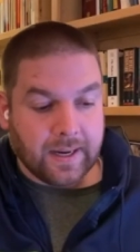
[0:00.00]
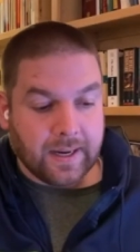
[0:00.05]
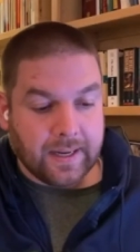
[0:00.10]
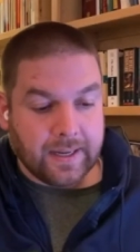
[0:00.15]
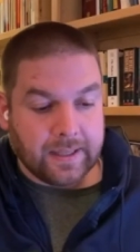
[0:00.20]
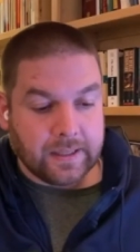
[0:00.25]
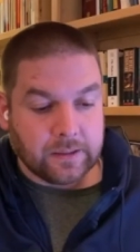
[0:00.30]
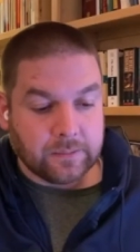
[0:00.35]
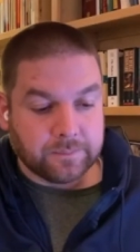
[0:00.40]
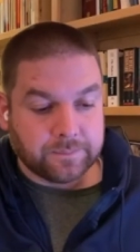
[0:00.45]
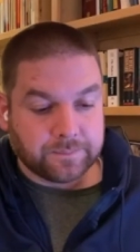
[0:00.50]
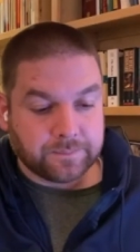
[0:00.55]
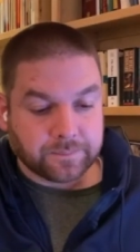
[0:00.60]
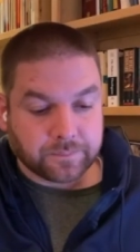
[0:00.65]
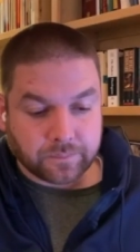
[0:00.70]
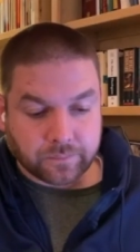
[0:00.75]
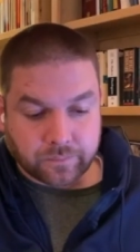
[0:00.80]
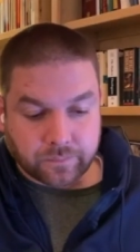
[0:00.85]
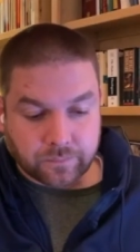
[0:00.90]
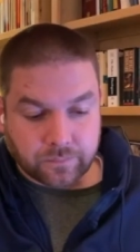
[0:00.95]
Um,
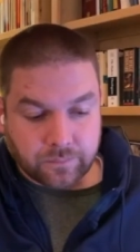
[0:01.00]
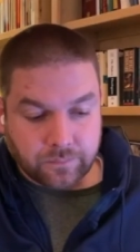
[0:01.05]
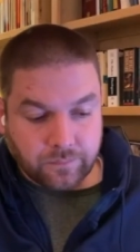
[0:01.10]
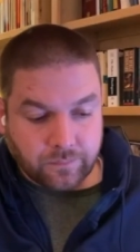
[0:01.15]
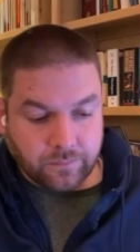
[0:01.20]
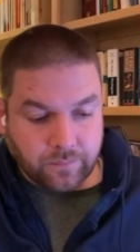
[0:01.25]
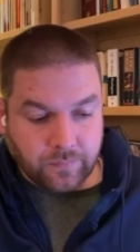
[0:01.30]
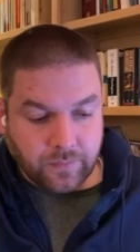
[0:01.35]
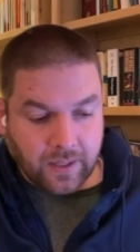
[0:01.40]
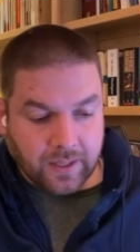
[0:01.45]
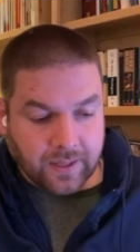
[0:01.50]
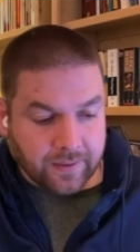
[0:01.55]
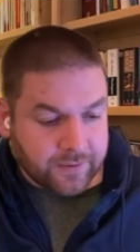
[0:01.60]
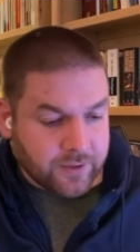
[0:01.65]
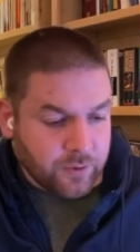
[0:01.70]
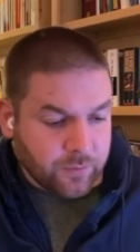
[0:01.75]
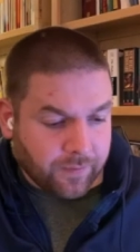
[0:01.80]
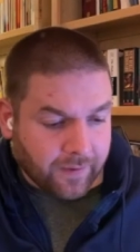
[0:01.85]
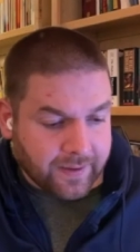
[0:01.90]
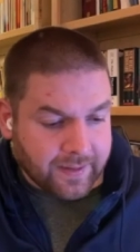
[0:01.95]
and I
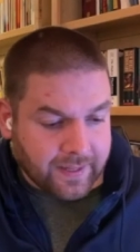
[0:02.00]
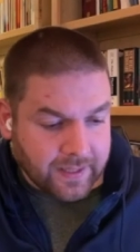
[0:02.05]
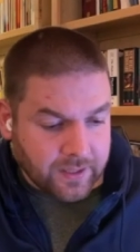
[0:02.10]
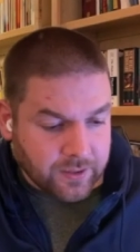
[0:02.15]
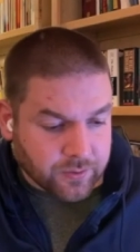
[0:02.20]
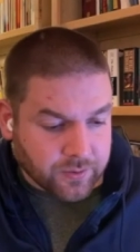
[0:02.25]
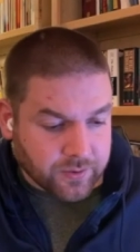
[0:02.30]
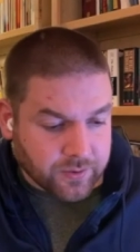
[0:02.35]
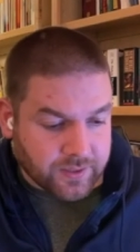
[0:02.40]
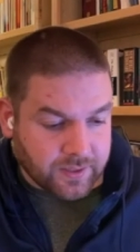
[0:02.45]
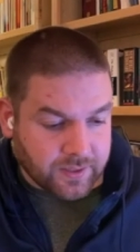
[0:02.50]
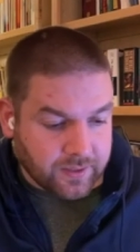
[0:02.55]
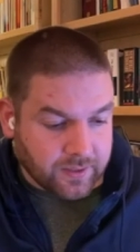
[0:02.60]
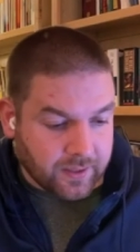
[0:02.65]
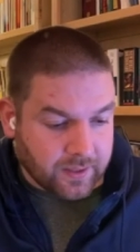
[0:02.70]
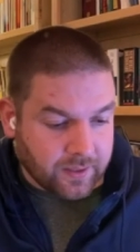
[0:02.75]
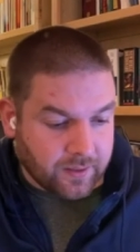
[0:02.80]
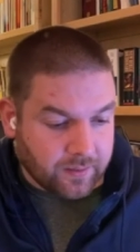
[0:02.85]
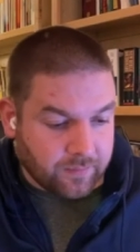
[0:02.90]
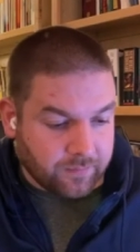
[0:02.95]
do find it interesting
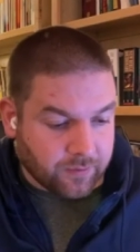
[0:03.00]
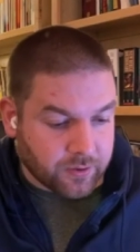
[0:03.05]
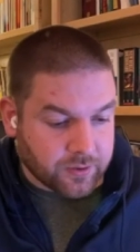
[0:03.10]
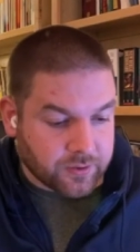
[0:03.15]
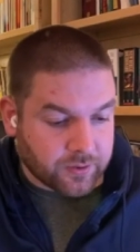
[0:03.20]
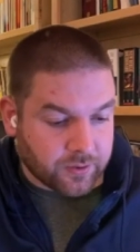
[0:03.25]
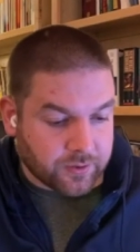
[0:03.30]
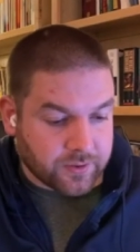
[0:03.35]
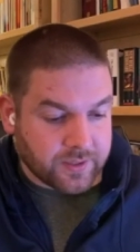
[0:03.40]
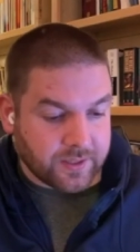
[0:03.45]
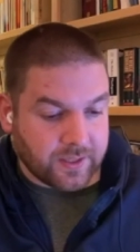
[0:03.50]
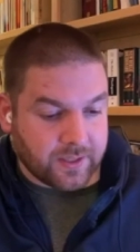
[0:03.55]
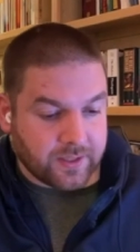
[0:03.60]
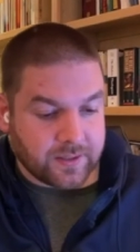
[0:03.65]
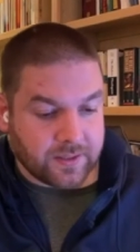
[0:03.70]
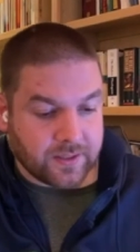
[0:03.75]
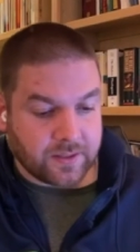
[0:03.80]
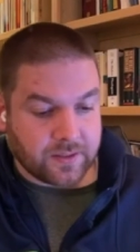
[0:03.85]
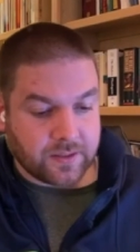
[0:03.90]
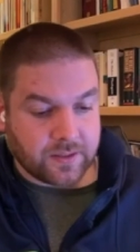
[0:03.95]
that verse 13
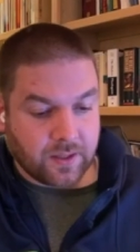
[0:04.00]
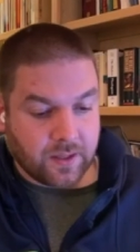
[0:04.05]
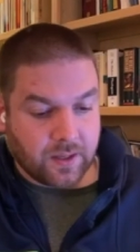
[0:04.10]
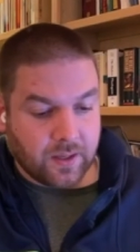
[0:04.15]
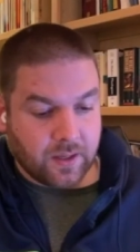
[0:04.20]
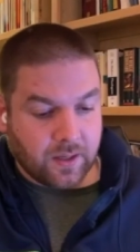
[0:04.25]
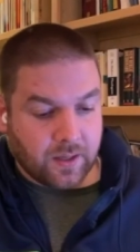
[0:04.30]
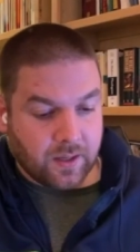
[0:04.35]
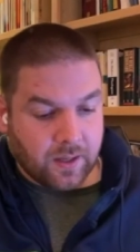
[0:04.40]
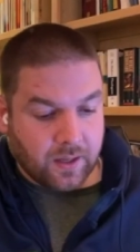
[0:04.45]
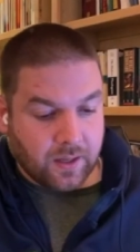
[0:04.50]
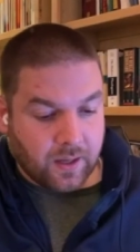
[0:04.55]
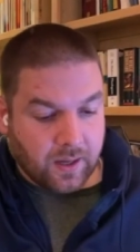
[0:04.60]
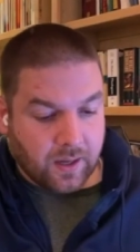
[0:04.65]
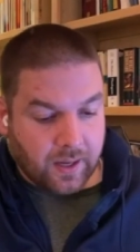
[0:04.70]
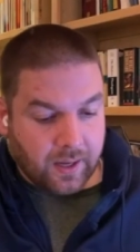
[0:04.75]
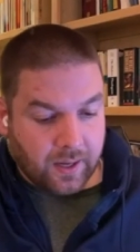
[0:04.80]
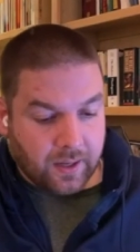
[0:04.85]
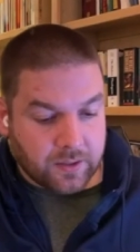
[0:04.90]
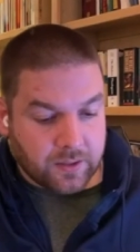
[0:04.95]
says,
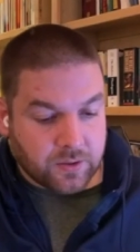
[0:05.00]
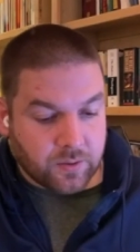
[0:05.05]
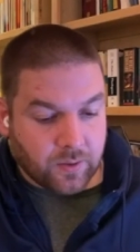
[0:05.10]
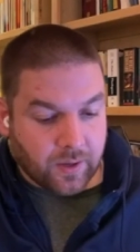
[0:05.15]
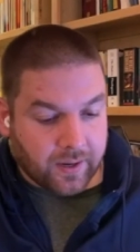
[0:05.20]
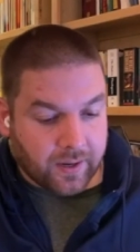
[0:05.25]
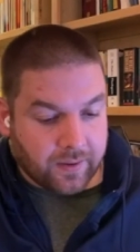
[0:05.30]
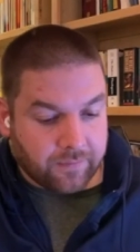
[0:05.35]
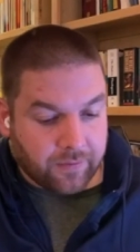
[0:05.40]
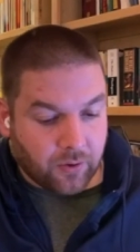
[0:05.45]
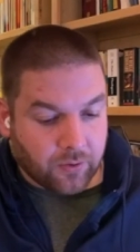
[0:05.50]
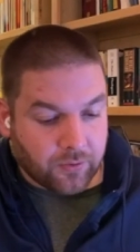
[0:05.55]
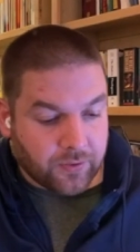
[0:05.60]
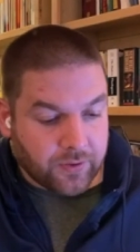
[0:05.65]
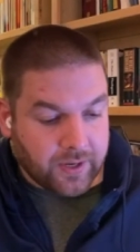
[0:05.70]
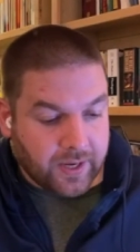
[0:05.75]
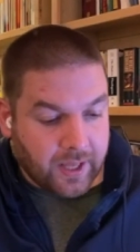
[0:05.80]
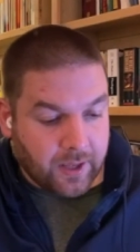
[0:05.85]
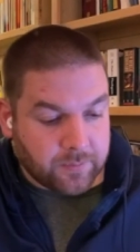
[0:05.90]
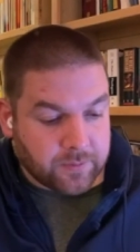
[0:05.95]
uh, Do not invoke the
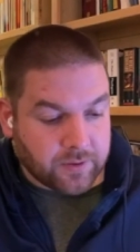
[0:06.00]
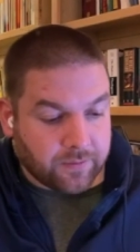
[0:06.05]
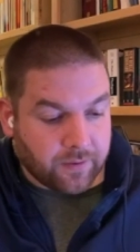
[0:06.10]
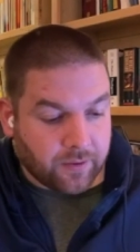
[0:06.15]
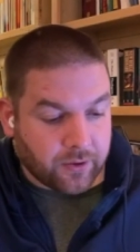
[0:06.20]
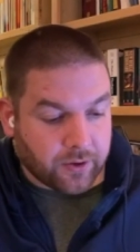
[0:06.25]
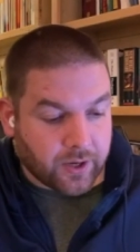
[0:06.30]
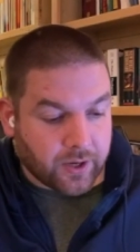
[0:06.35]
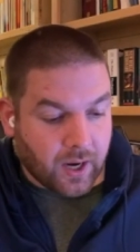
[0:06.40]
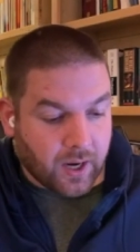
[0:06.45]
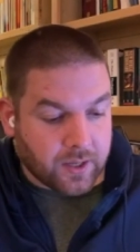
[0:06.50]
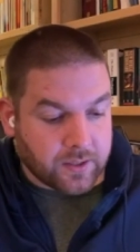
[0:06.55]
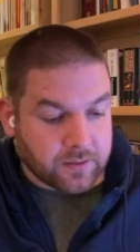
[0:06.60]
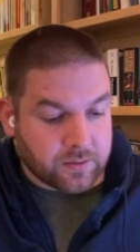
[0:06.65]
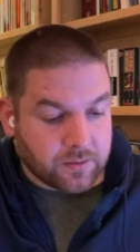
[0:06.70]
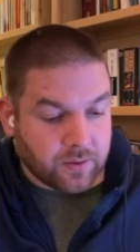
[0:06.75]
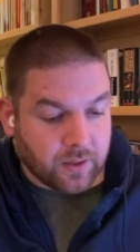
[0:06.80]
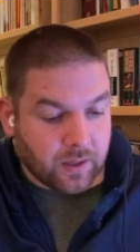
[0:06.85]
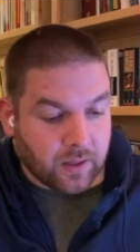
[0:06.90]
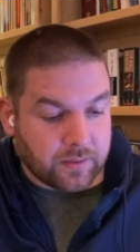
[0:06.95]
names of other gods,
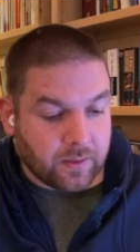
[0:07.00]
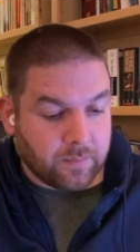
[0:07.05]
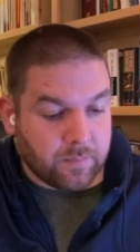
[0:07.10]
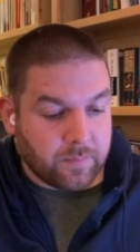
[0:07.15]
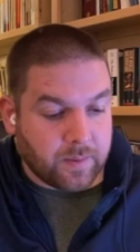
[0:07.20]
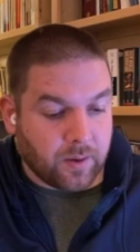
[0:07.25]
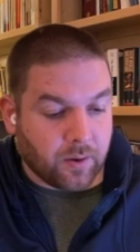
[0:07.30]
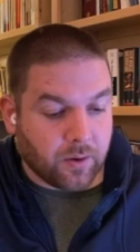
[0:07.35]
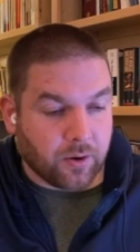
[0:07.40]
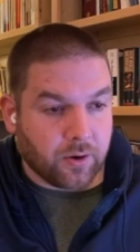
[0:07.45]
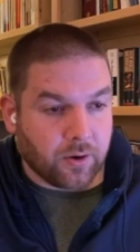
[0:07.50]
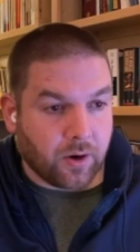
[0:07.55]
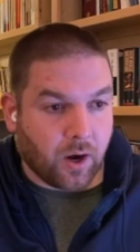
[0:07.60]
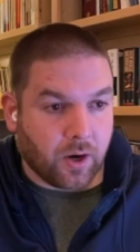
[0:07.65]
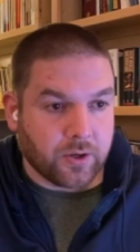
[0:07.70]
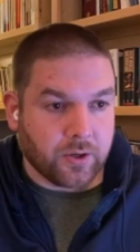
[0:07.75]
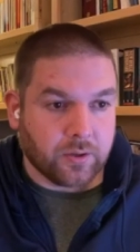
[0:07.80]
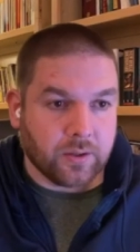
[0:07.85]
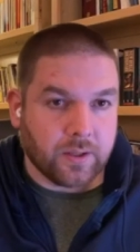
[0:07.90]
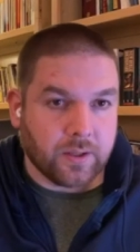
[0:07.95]
do not let them be heard
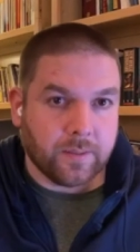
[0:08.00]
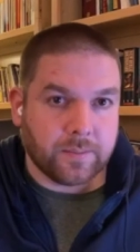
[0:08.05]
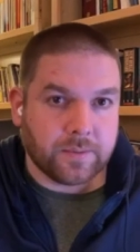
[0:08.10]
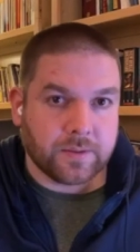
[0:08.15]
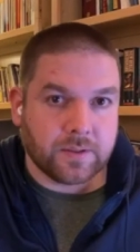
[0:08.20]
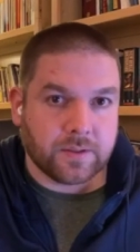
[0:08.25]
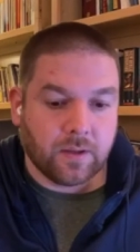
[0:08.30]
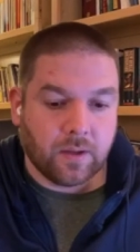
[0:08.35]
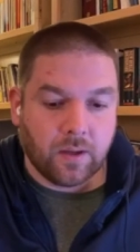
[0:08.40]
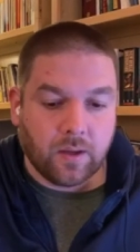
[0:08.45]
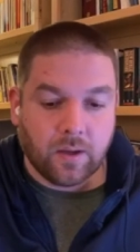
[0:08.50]
on your lips.